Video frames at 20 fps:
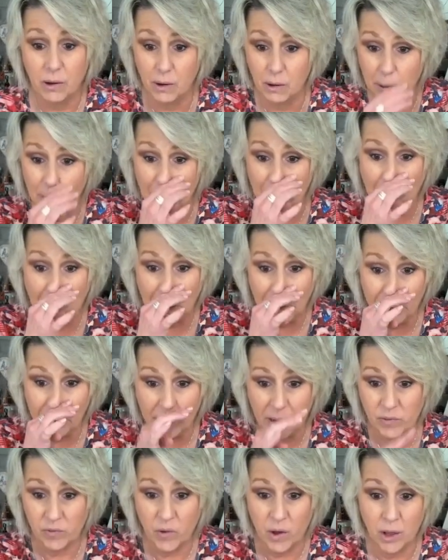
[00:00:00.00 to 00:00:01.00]
from, or a lot
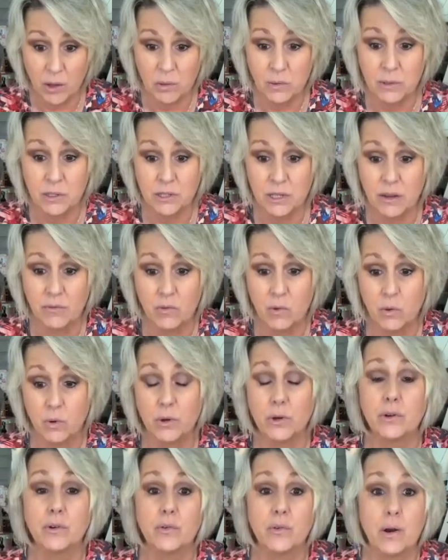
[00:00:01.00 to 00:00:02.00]
of my followers have
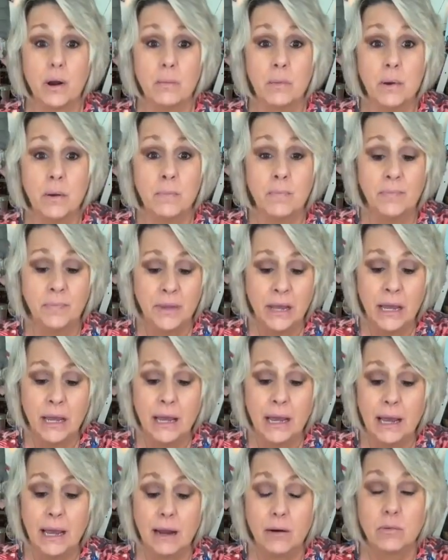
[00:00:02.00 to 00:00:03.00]
ordered from them
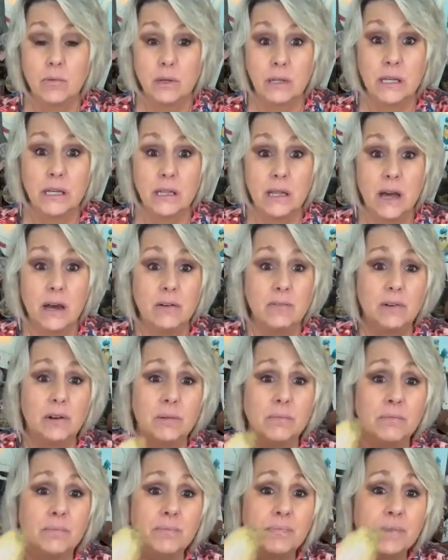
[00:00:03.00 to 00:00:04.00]
and really love
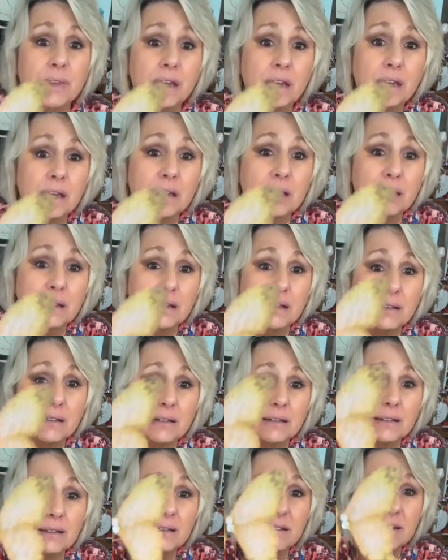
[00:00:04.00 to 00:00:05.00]
them.
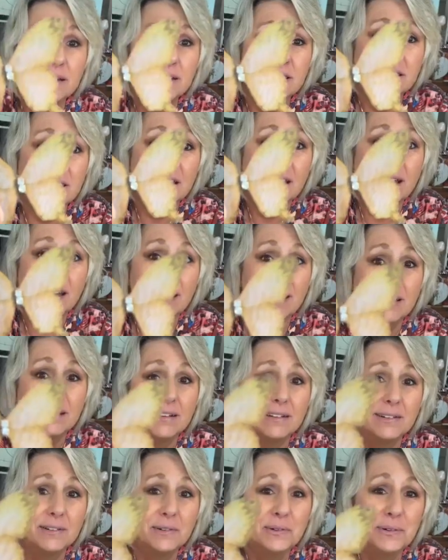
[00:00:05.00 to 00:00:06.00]
Look at
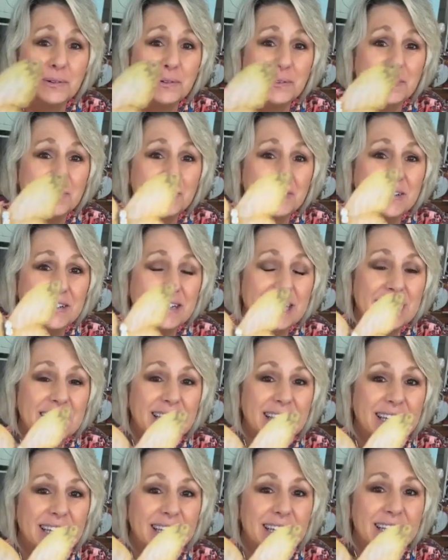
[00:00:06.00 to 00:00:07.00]
that. Ooh, look
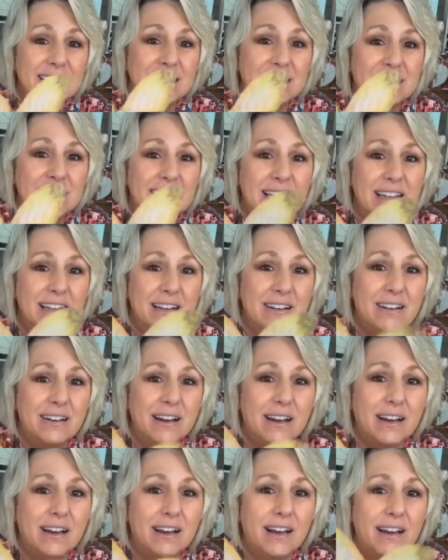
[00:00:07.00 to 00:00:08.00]
at the,
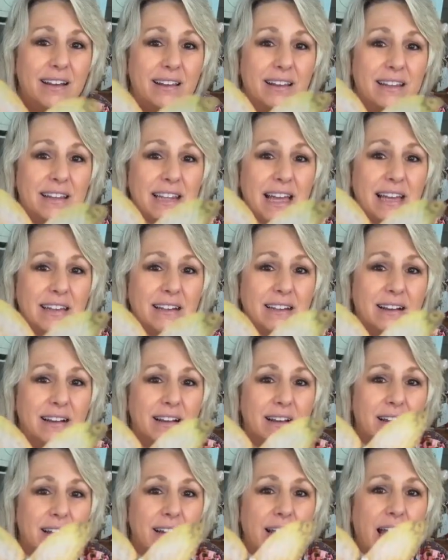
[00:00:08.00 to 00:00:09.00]
that
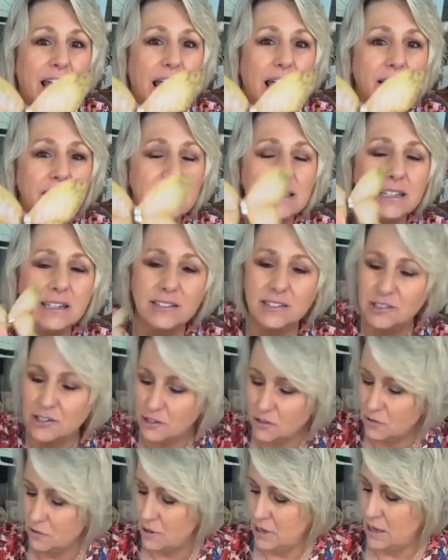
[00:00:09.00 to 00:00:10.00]
how does it
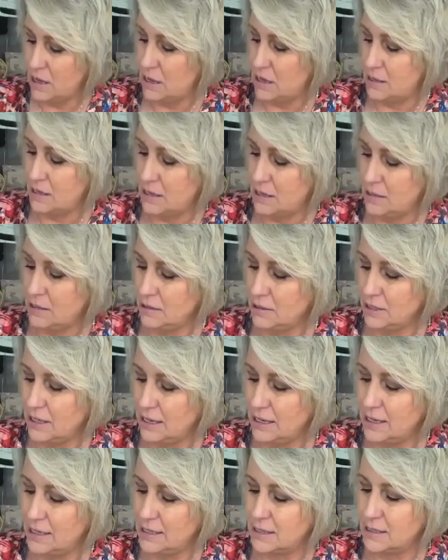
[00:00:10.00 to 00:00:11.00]
do that? That
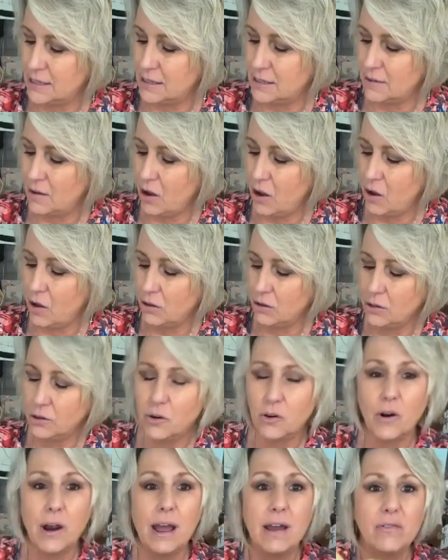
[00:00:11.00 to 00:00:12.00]
looks like it's
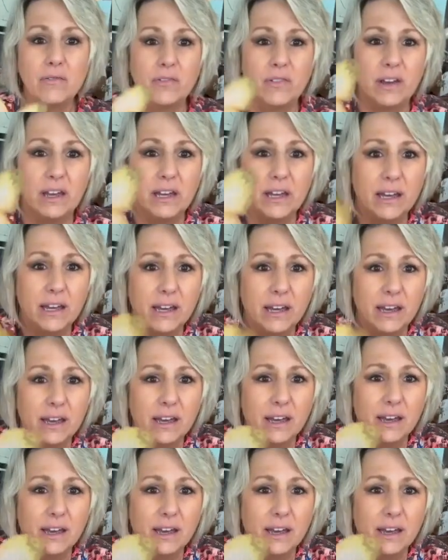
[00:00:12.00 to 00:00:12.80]
holographic.